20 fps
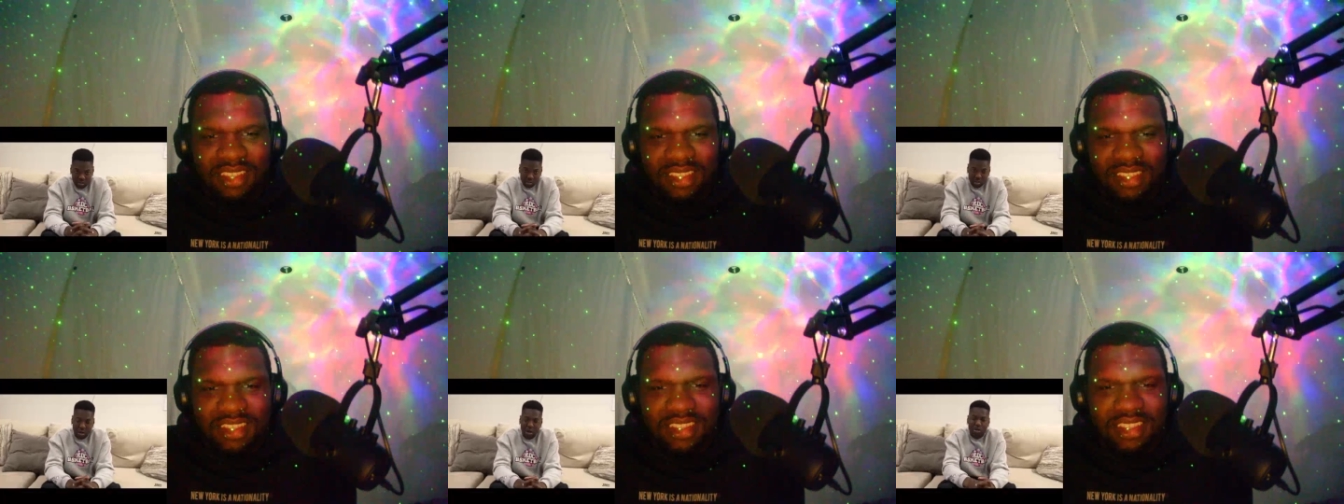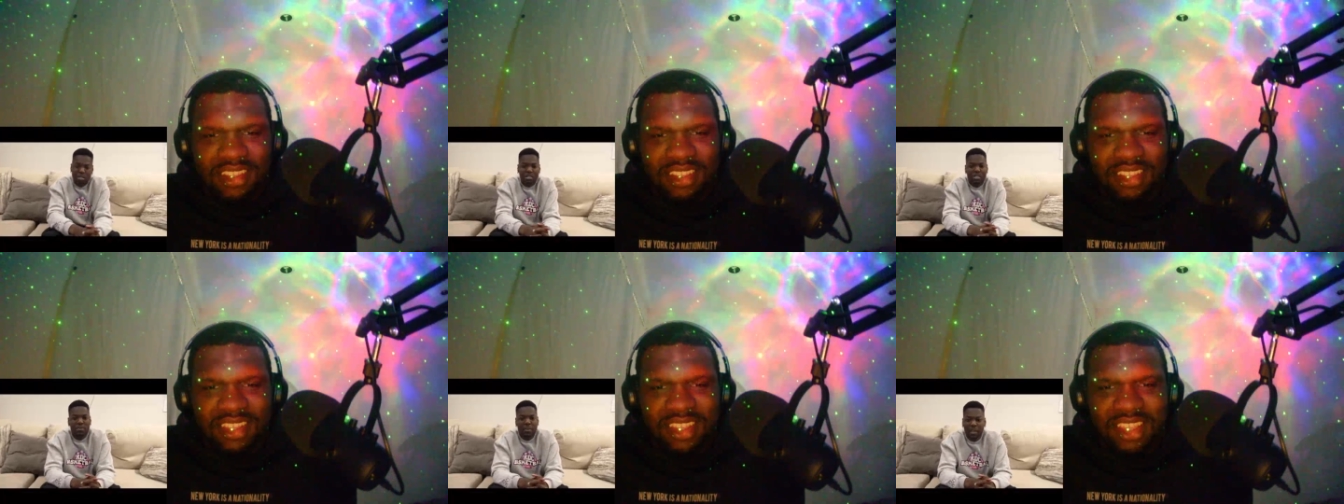
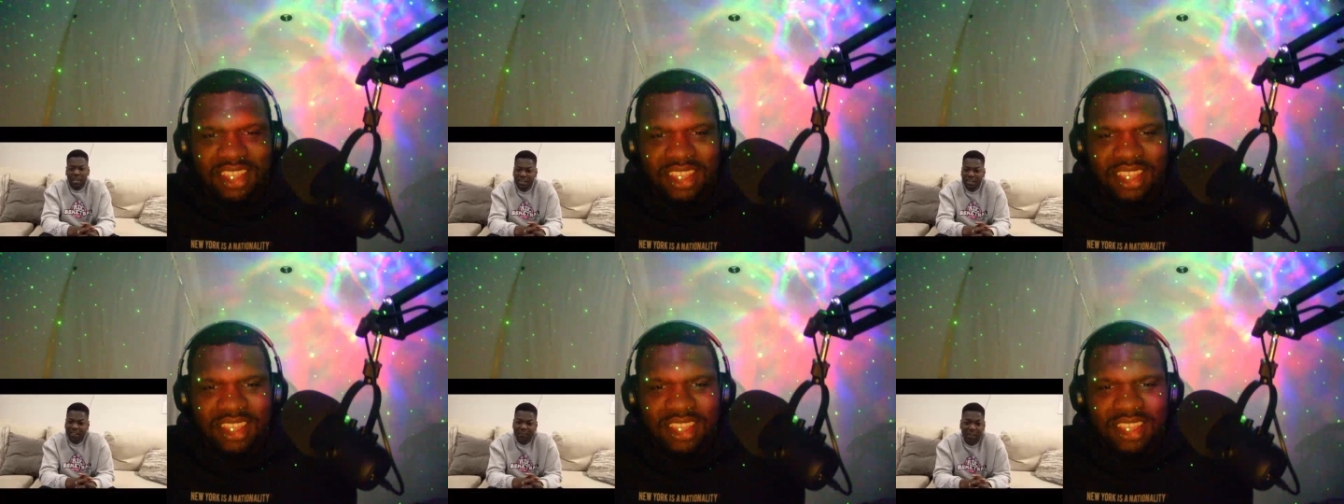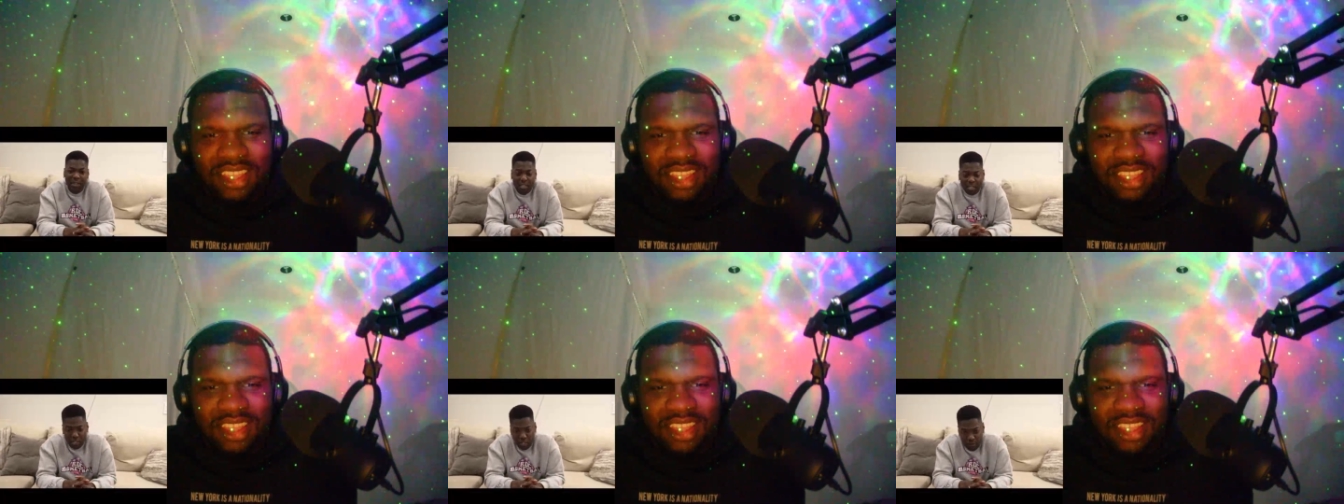Artistry making a
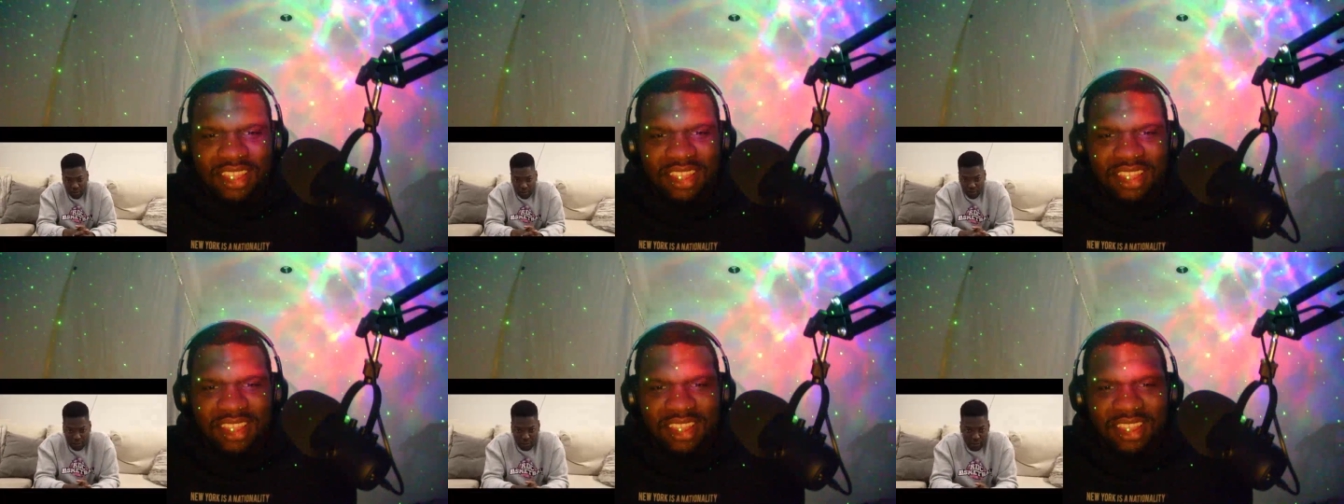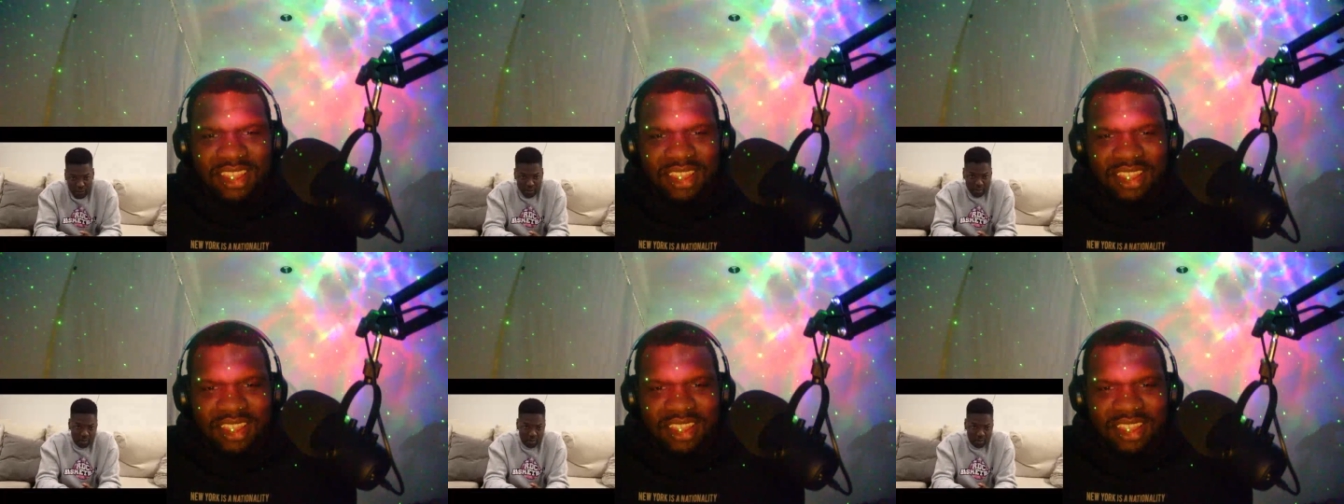fantasy film